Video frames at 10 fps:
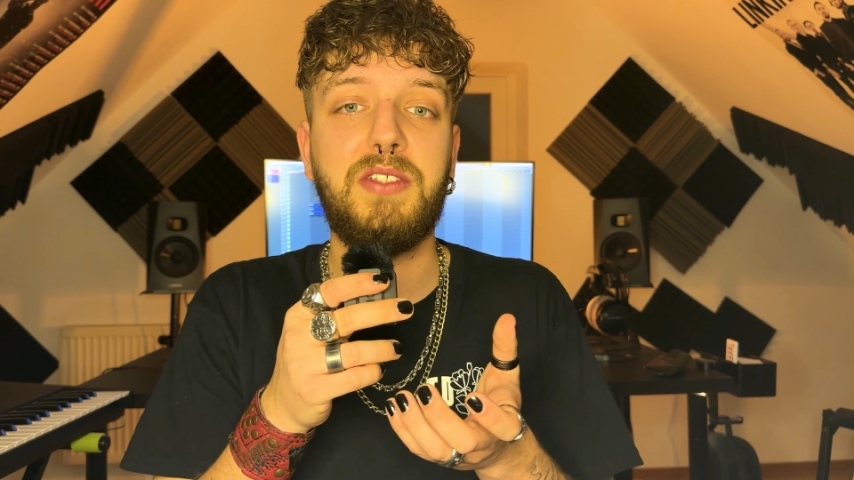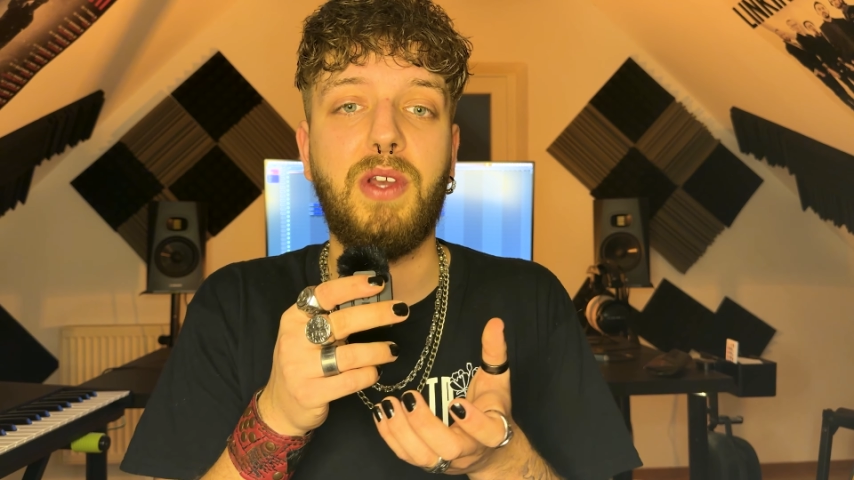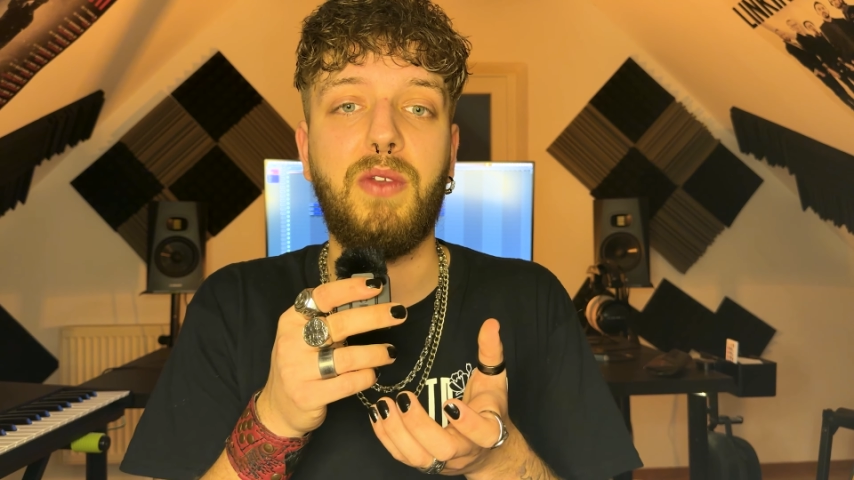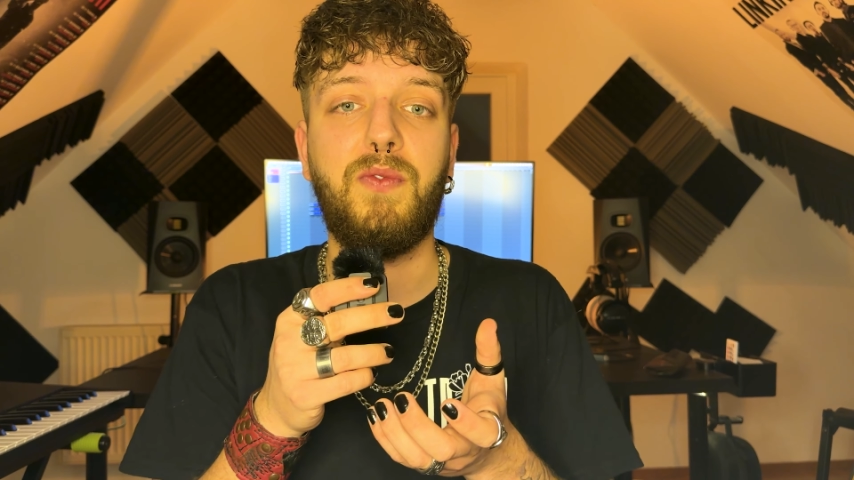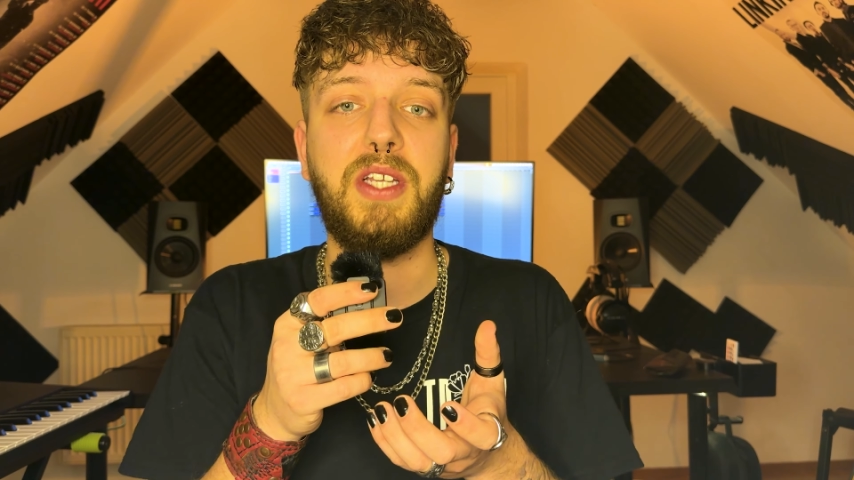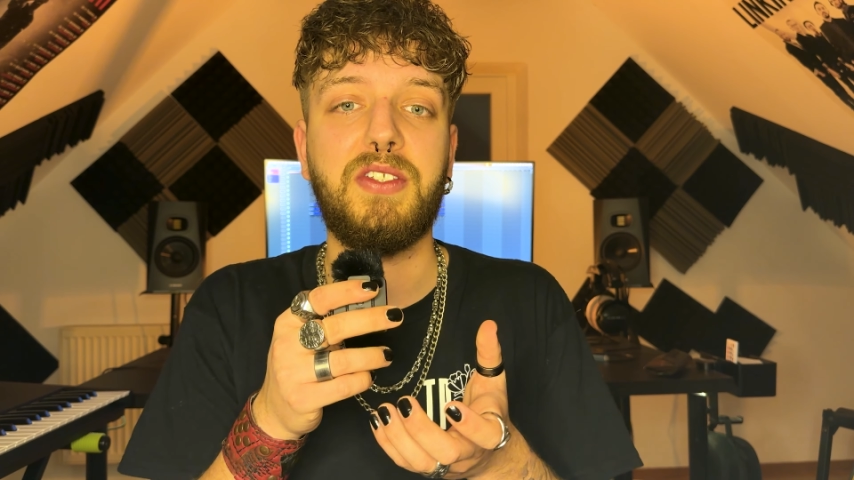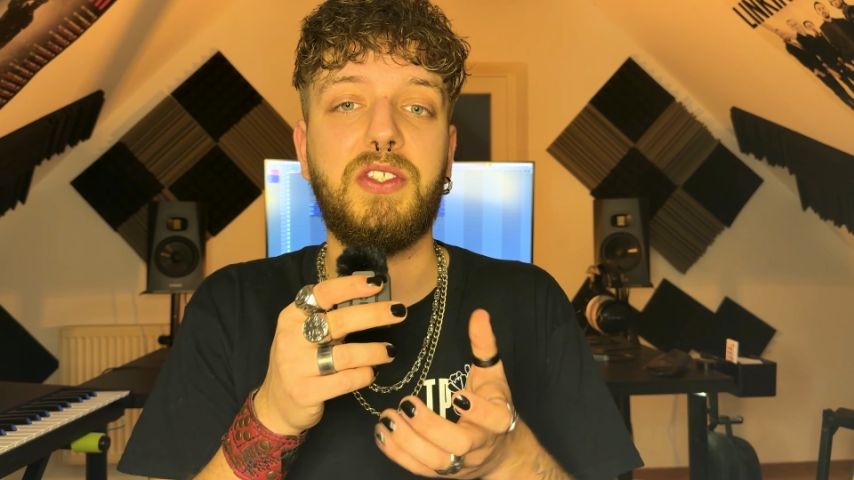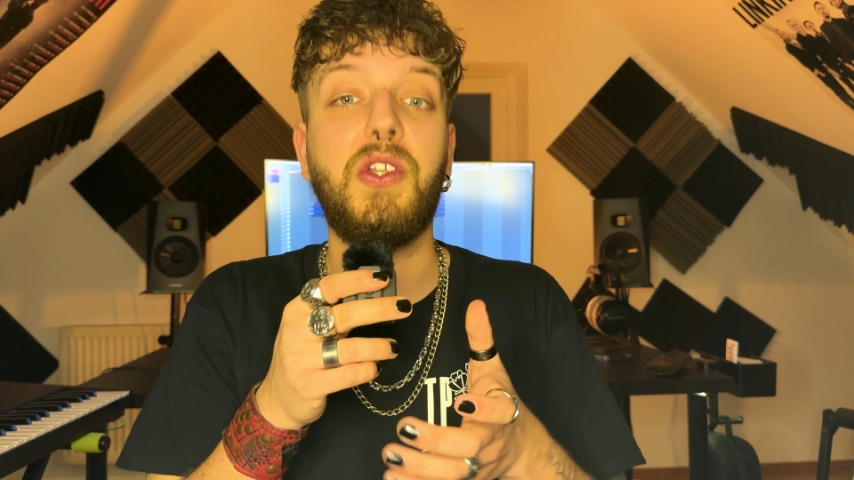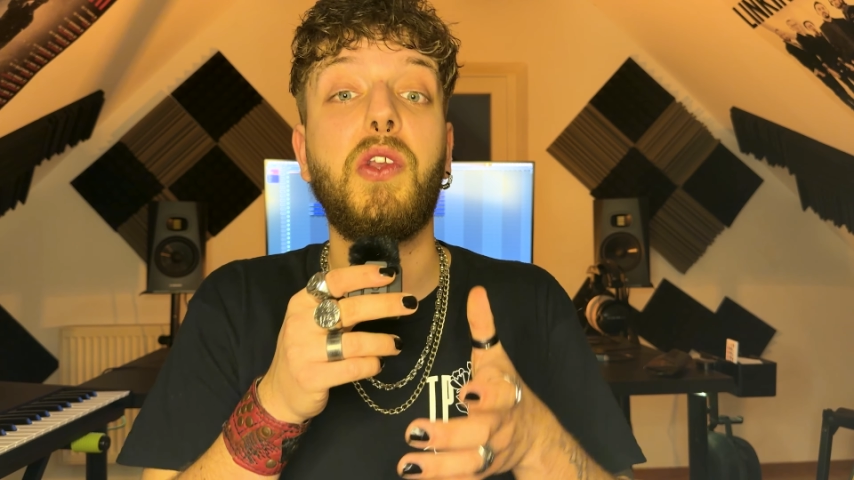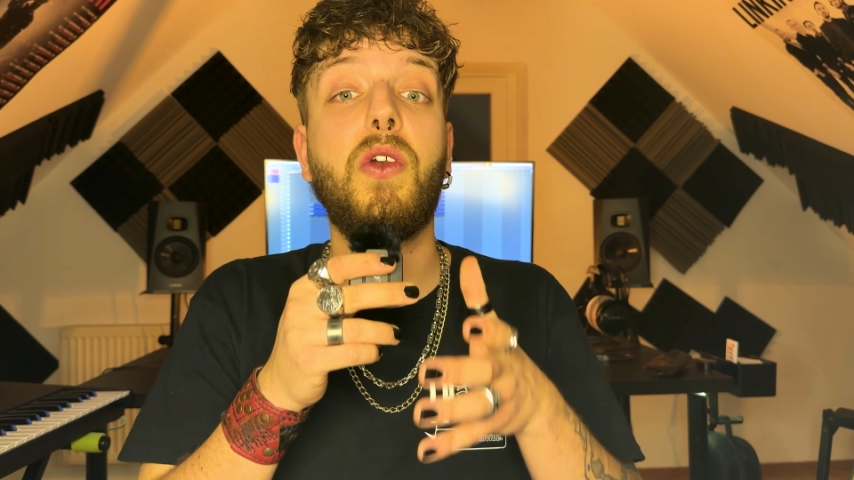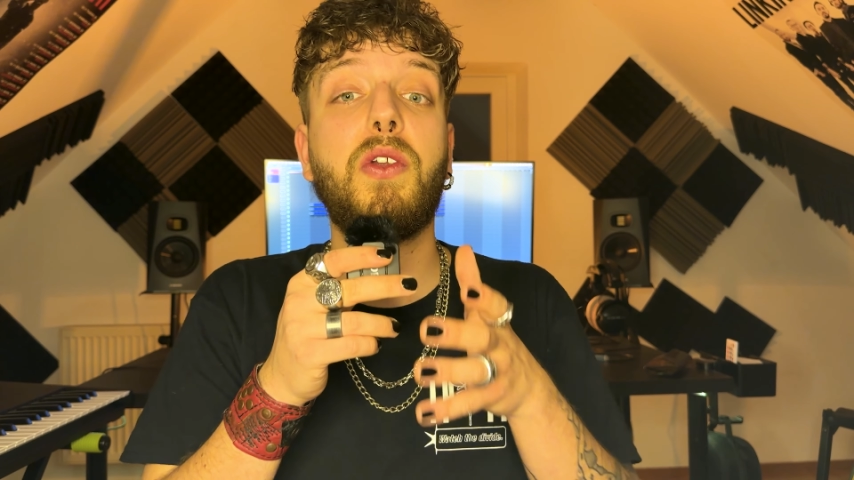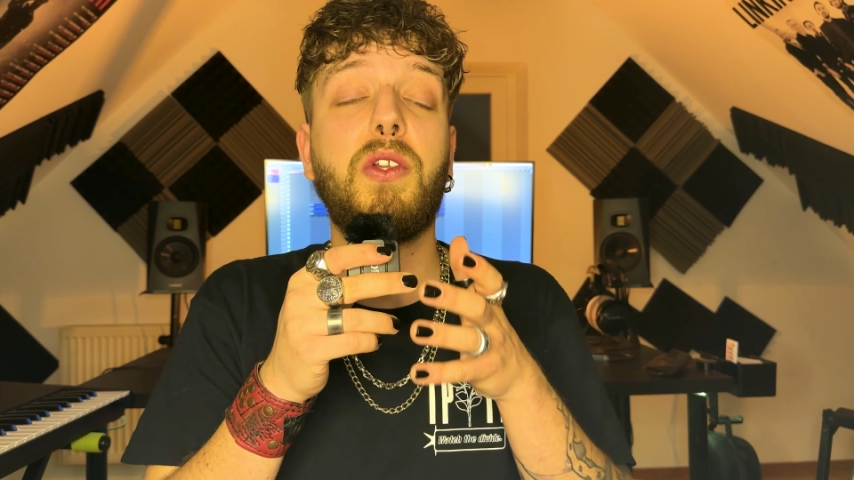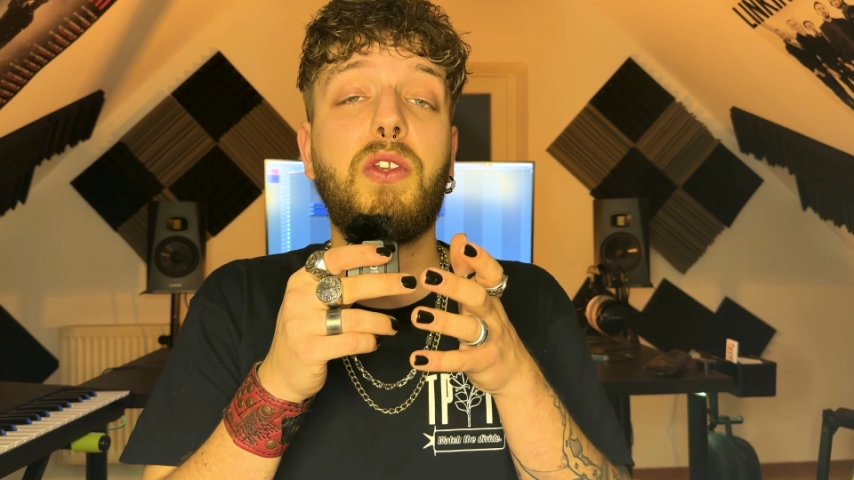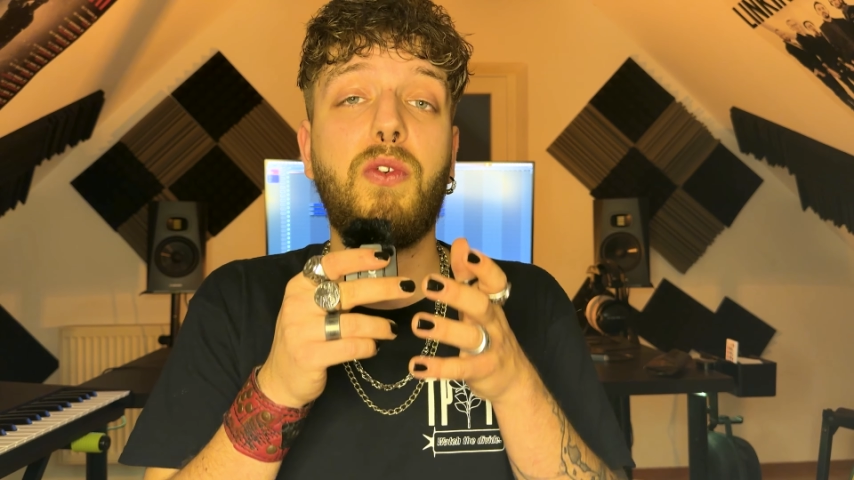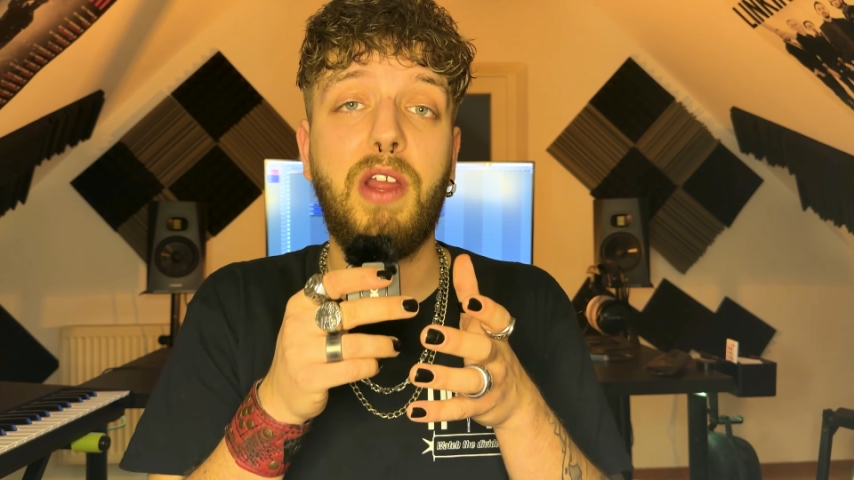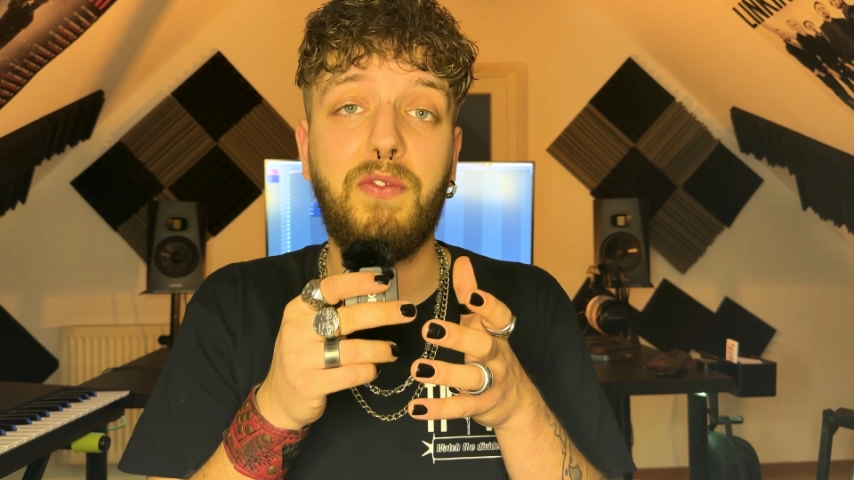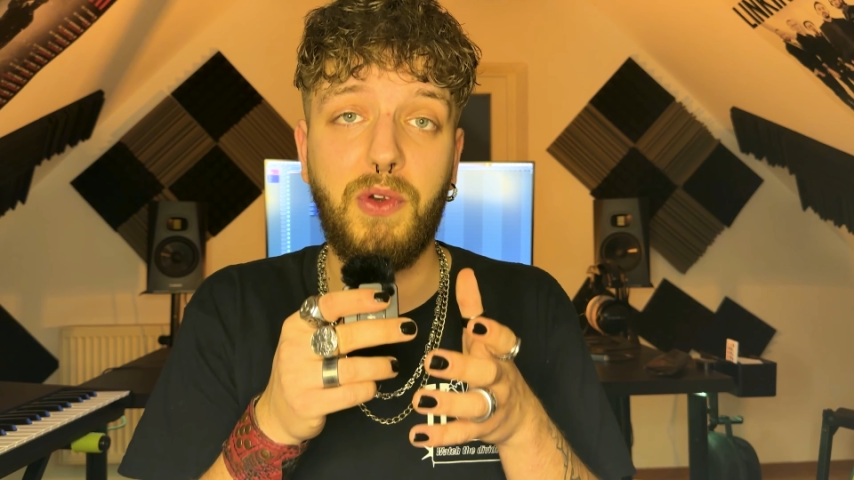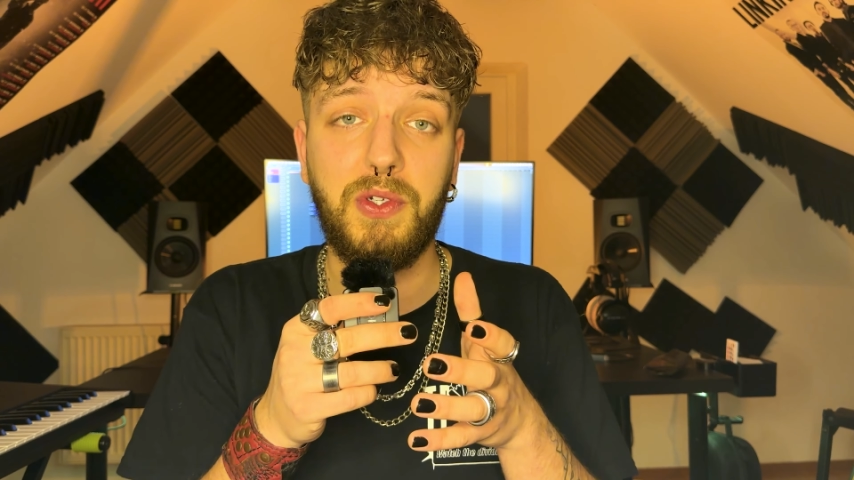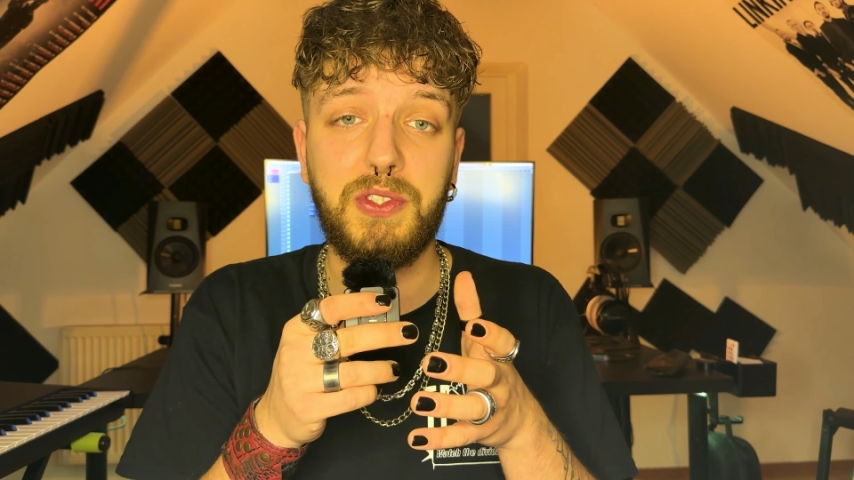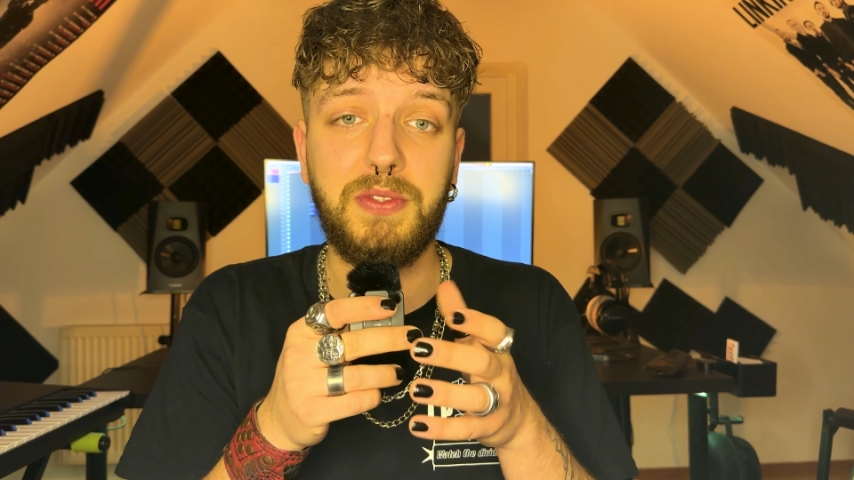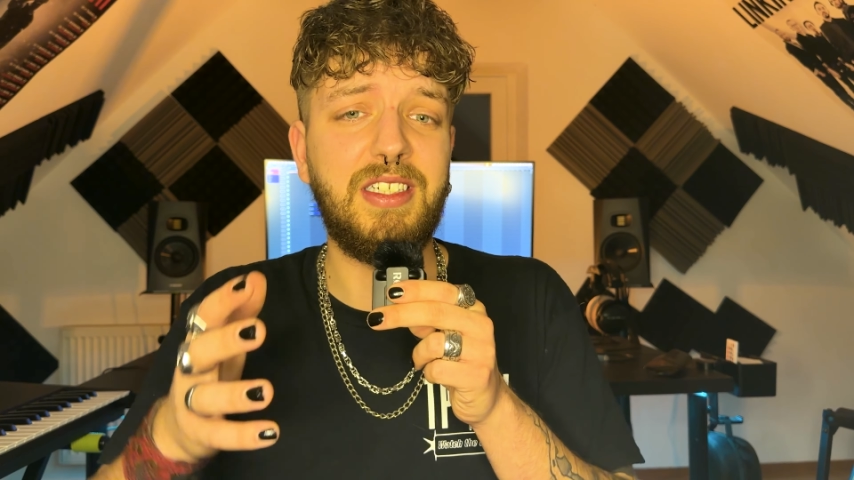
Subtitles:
5 fixes you're going to try first.